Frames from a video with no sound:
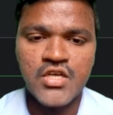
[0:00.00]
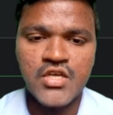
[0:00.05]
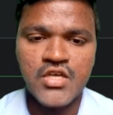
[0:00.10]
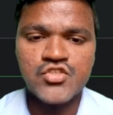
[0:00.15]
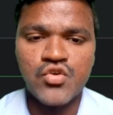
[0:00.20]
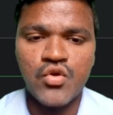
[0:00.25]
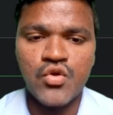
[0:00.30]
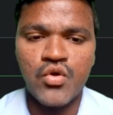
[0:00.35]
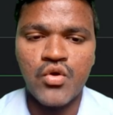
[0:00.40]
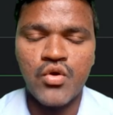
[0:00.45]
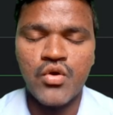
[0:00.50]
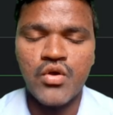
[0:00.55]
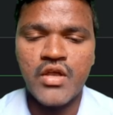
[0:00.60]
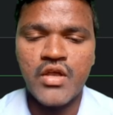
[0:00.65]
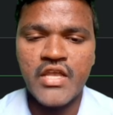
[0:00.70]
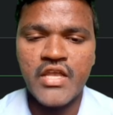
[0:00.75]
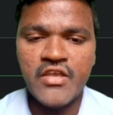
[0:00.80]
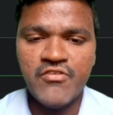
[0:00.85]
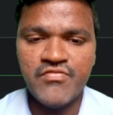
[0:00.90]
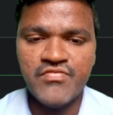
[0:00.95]
So
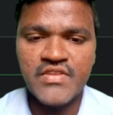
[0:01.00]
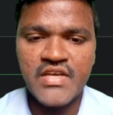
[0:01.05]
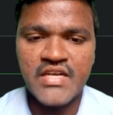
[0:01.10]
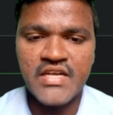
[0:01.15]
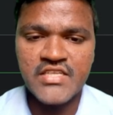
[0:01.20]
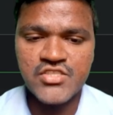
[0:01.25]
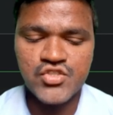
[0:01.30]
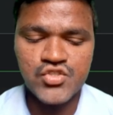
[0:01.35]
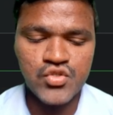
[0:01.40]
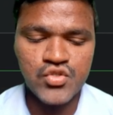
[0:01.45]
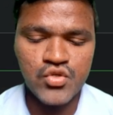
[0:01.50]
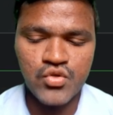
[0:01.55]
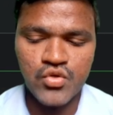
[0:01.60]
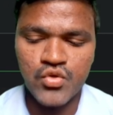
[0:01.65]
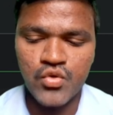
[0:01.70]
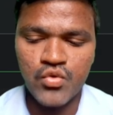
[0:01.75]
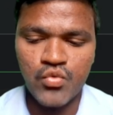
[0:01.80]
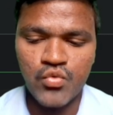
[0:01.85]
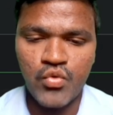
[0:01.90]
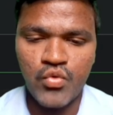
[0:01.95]
if that is
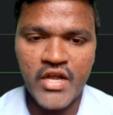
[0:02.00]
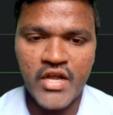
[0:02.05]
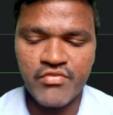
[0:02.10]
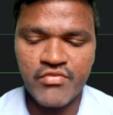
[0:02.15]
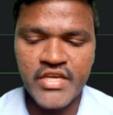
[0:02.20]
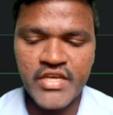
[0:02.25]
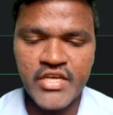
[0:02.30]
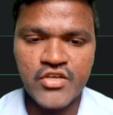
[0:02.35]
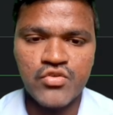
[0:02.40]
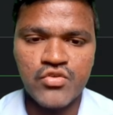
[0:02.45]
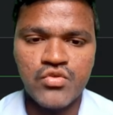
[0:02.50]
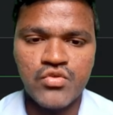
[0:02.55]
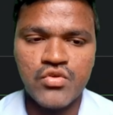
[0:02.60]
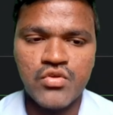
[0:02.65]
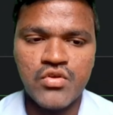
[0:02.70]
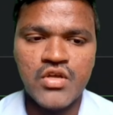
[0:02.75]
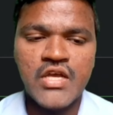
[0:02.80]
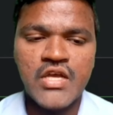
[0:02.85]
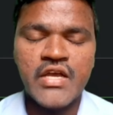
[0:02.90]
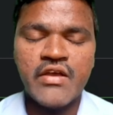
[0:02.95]
true, what we need to
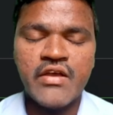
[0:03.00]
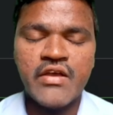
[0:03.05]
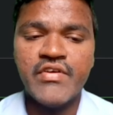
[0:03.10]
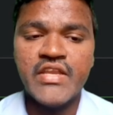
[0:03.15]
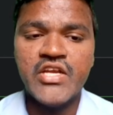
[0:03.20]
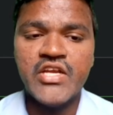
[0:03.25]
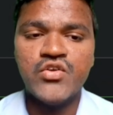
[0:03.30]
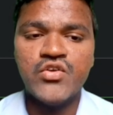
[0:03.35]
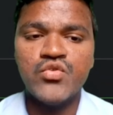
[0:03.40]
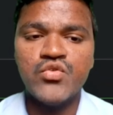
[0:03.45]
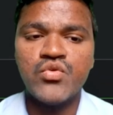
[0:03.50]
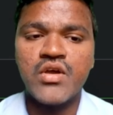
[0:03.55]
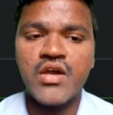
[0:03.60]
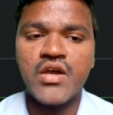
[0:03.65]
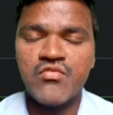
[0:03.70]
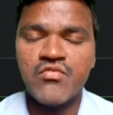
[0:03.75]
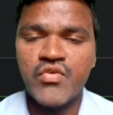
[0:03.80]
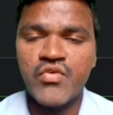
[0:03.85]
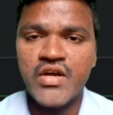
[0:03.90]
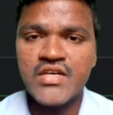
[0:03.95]
do, we need to
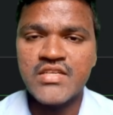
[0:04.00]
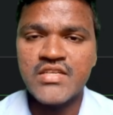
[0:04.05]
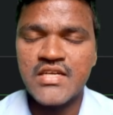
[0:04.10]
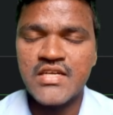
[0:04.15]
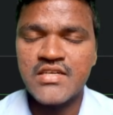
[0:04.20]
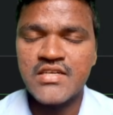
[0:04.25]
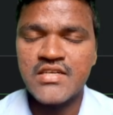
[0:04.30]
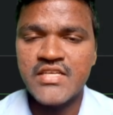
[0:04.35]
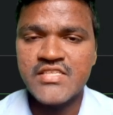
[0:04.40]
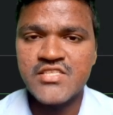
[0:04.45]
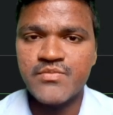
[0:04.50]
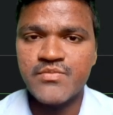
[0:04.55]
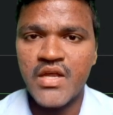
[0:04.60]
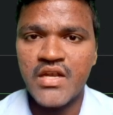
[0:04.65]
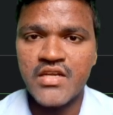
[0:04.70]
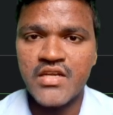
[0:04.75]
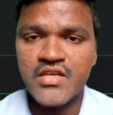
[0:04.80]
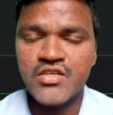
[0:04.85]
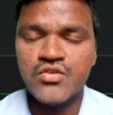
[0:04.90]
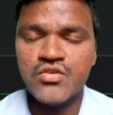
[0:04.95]
convert the decimal
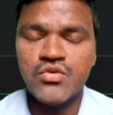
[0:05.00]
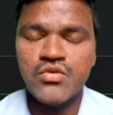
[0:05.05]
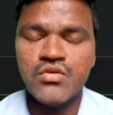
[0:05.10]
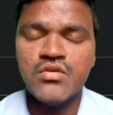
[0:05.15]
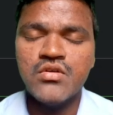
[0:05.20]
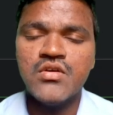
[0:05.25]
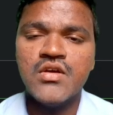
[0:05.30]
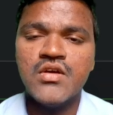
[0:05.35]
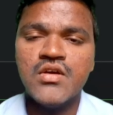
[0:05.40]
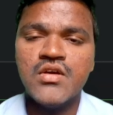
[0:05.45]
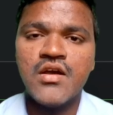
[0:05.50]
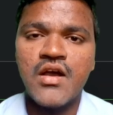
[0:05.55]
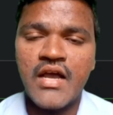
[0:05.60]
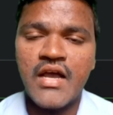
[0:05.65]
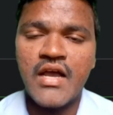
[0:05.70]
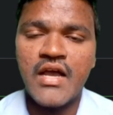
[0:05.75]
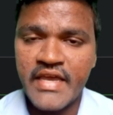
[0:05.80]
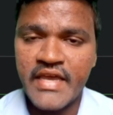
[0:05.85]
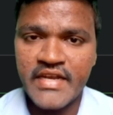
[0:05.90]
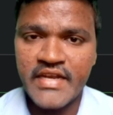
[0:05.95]
into
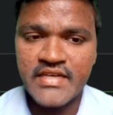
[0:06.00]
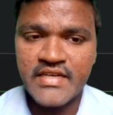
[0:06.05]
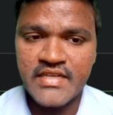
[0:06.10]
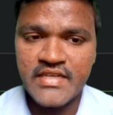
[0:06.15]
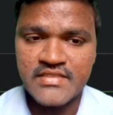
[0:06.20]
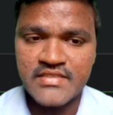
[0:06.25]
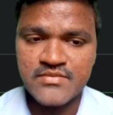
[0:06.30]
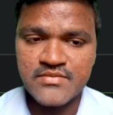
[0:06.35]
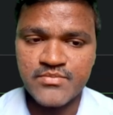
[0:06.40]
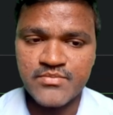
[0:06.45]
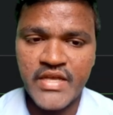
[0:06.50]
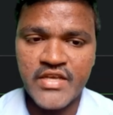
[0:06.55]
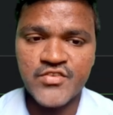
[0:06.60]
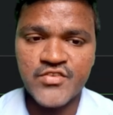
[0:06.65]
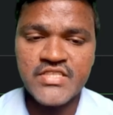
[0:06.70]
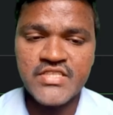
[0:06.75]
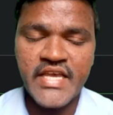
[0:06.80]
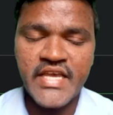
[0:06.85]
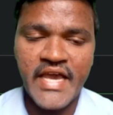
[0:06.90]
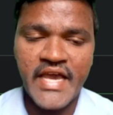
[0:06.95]
characters by
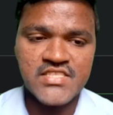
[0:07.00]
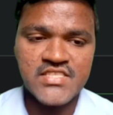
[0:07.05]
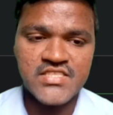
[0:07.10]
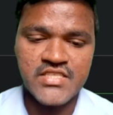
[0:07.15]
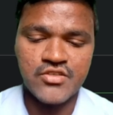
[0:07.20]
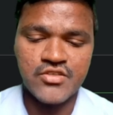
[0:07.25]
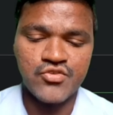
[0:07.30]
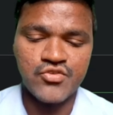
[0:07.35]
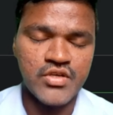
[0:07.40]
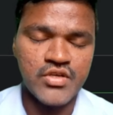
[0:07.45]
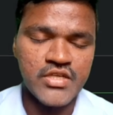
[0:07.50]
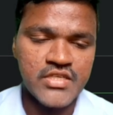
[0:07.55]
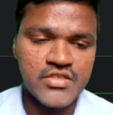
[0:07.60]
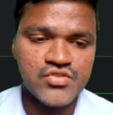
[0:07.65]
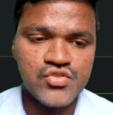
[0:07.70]
using ASCII encoding.